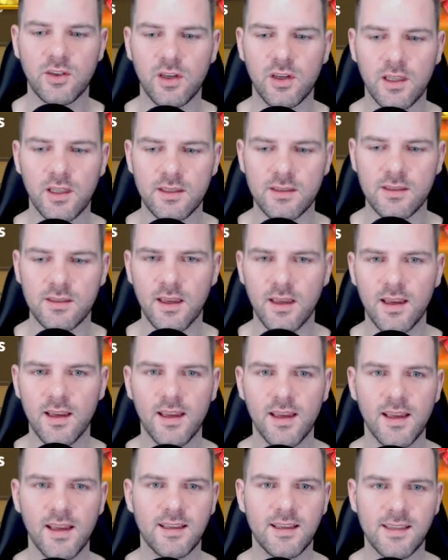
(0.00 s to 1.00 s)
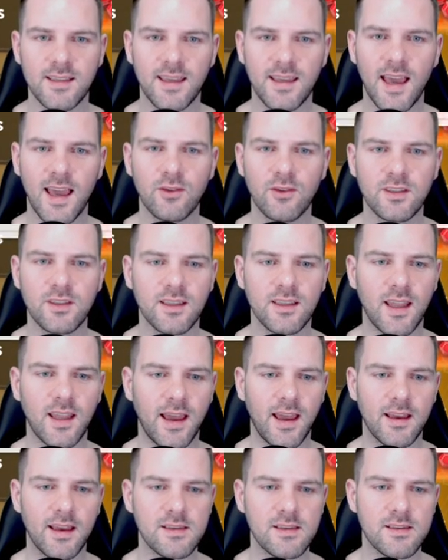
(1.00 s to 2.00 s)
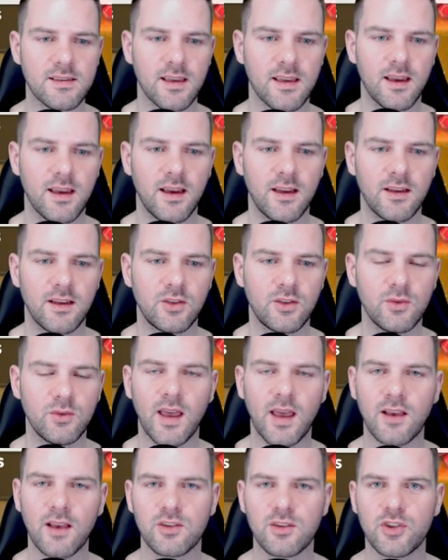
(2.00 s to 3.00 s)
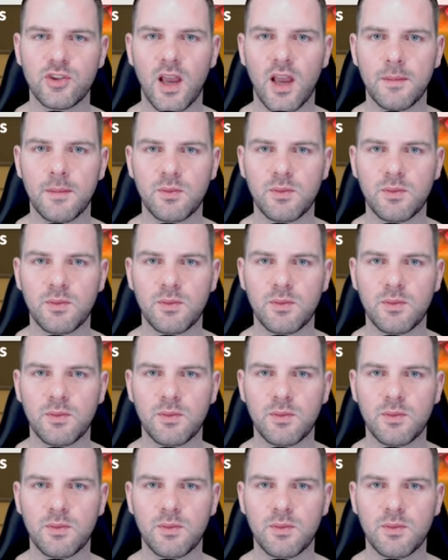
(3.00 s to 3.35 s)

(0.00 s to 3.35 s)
goodies because I count it as 2,000 gems